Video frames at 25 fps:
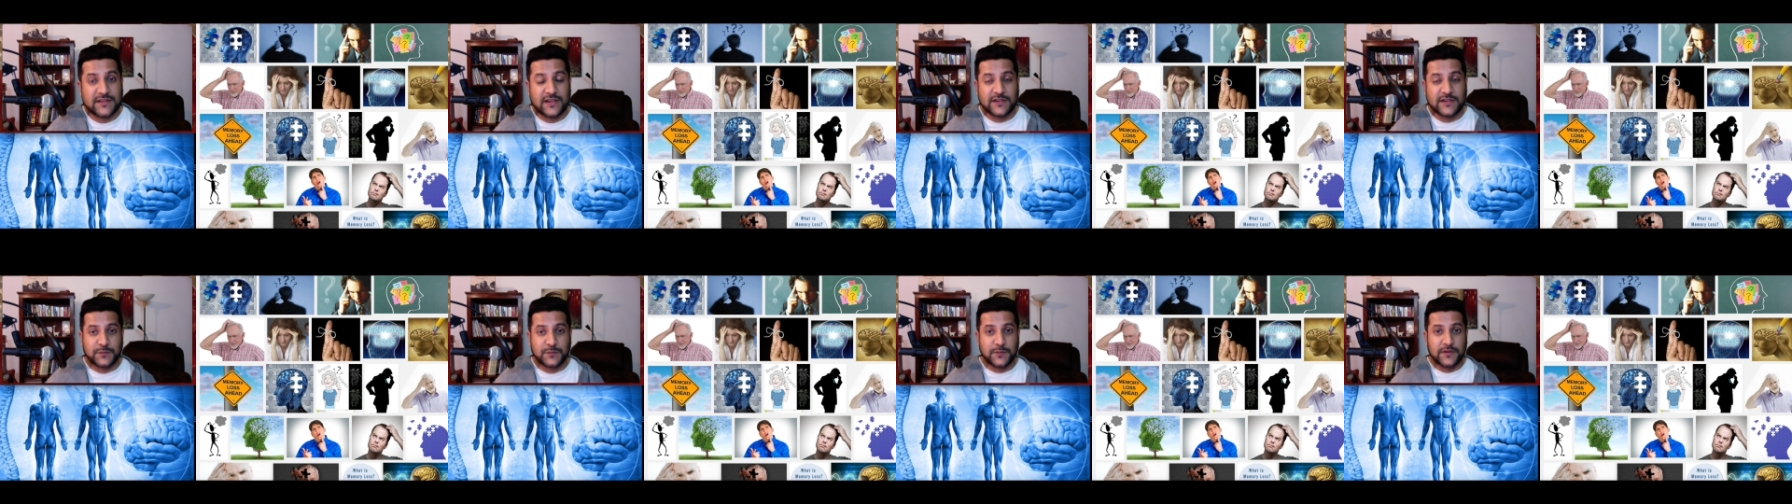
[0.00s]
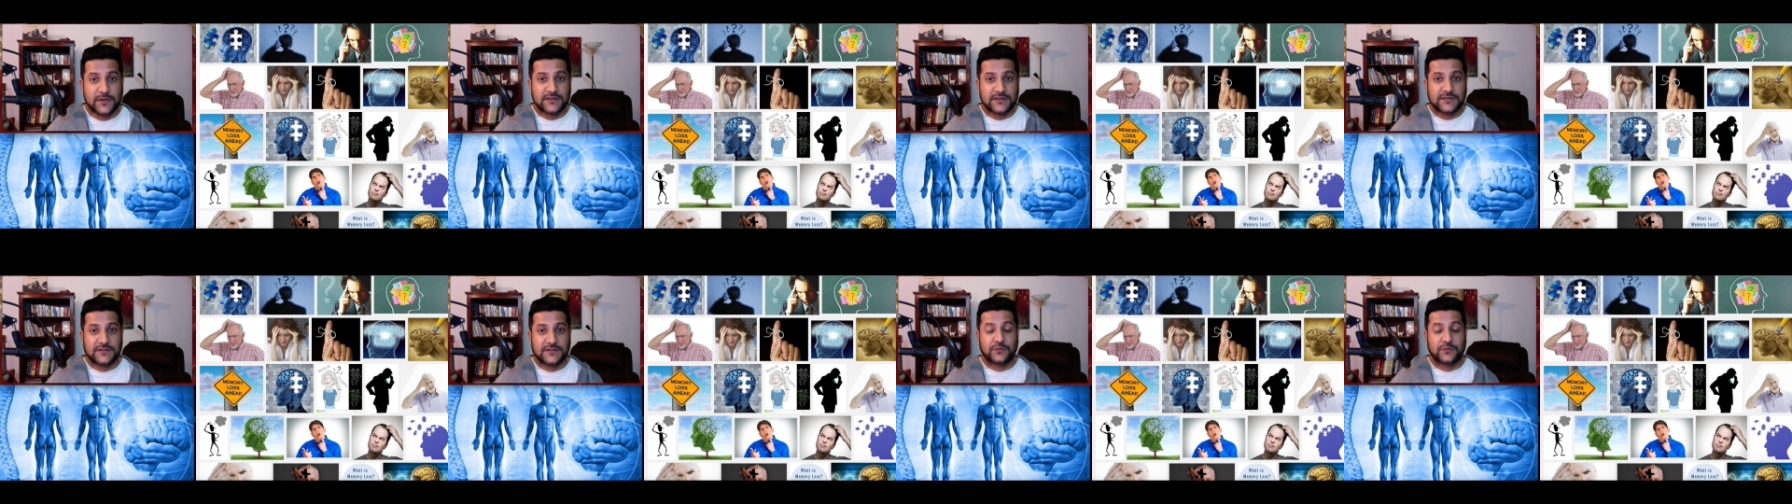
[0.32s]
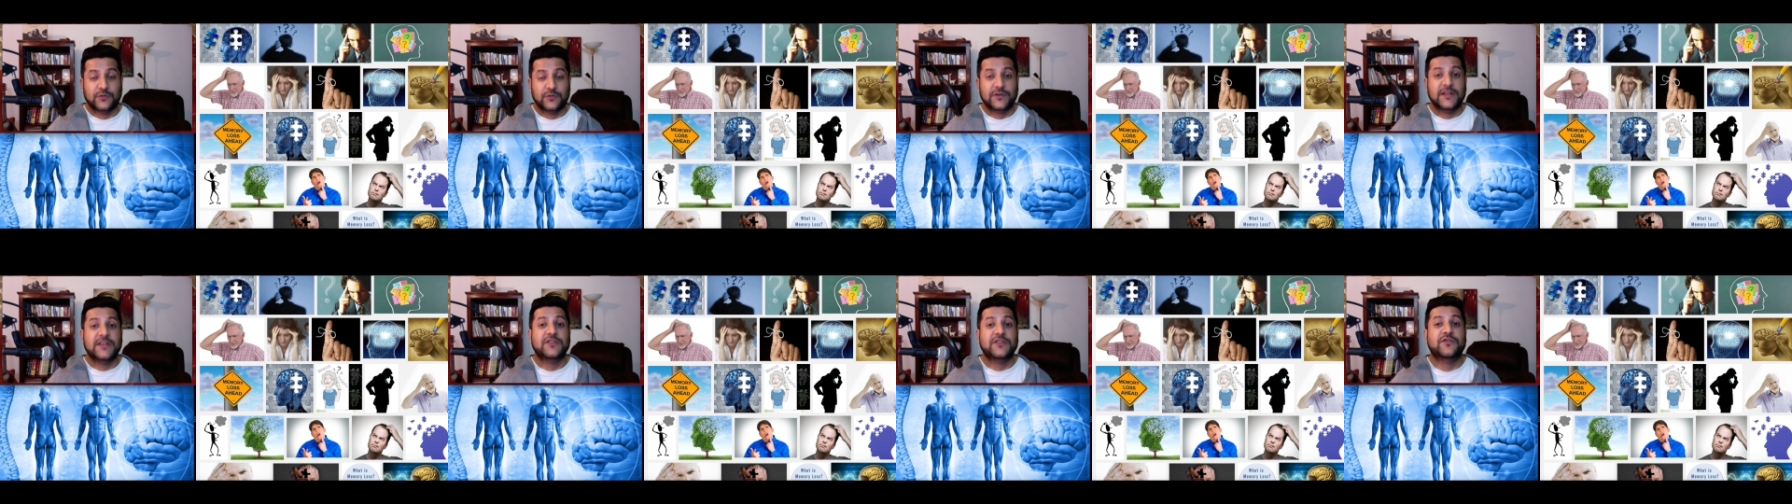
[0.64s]
experiences or
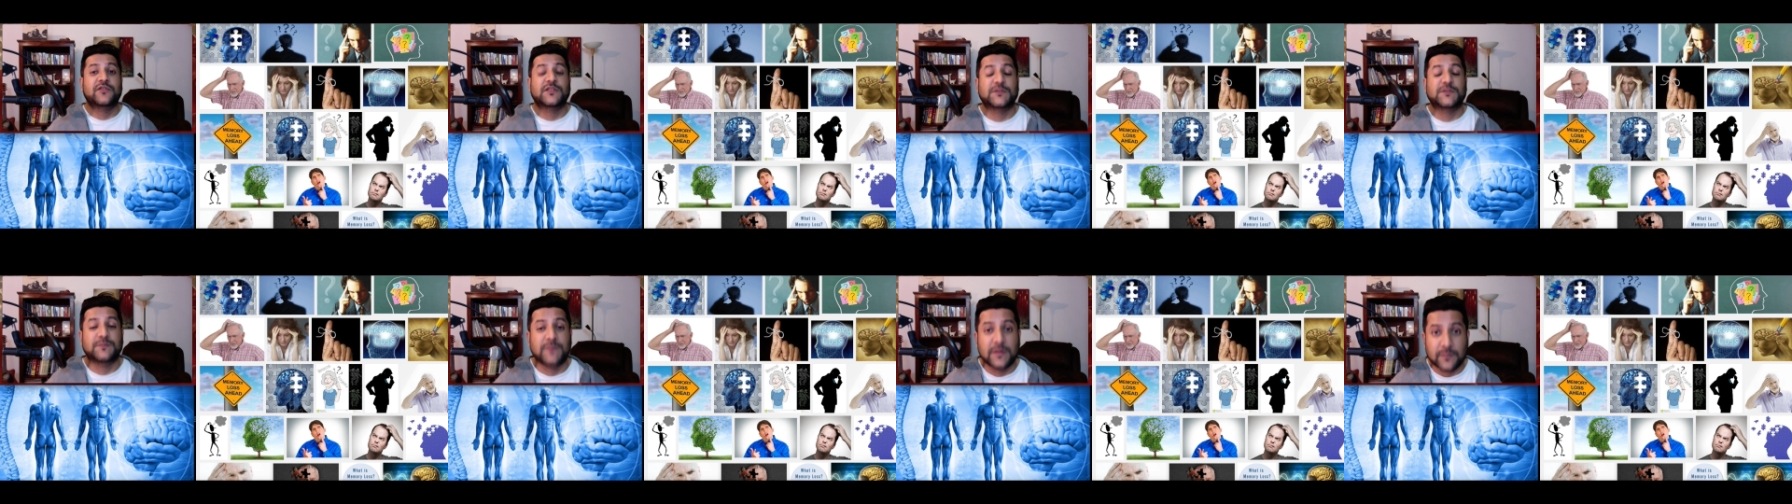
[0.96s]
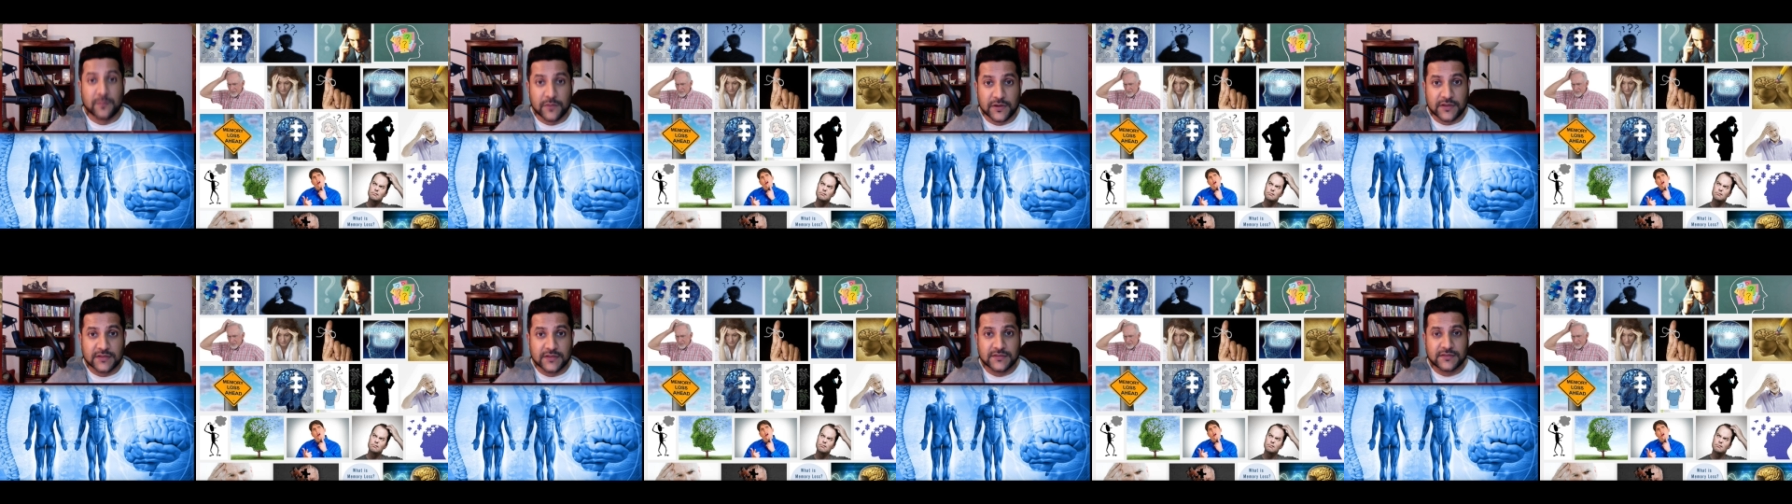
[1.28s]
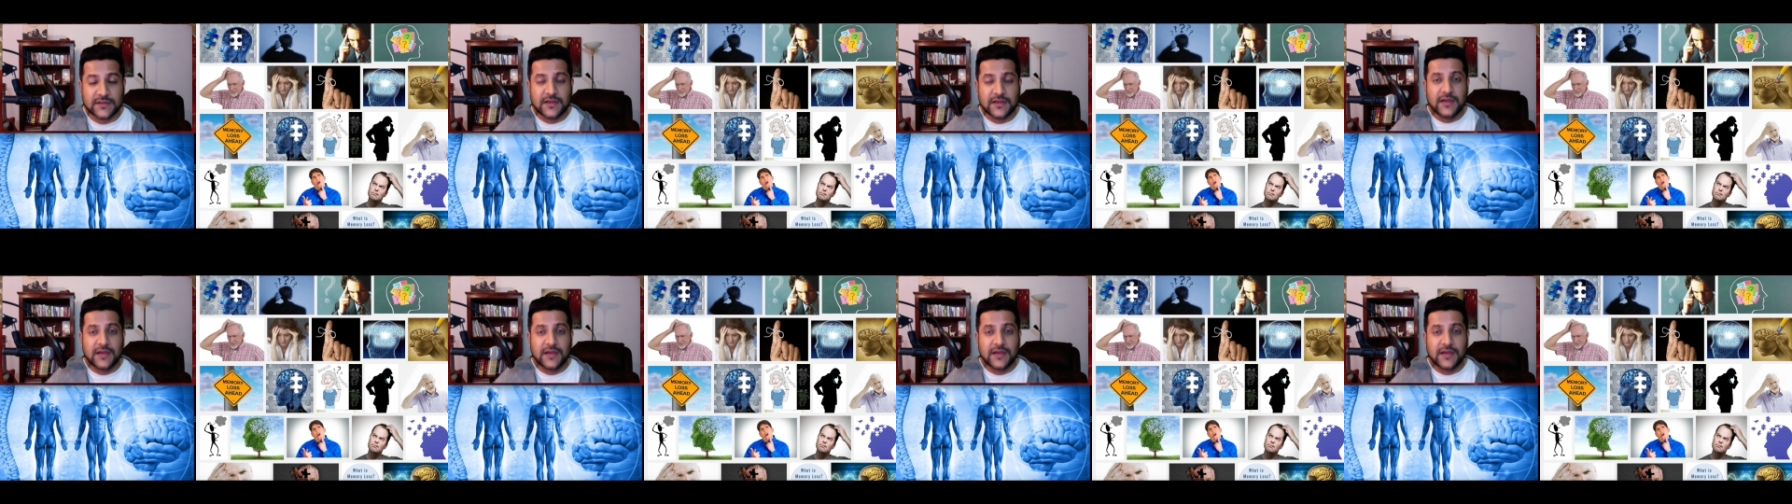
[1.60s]
dangerous memories.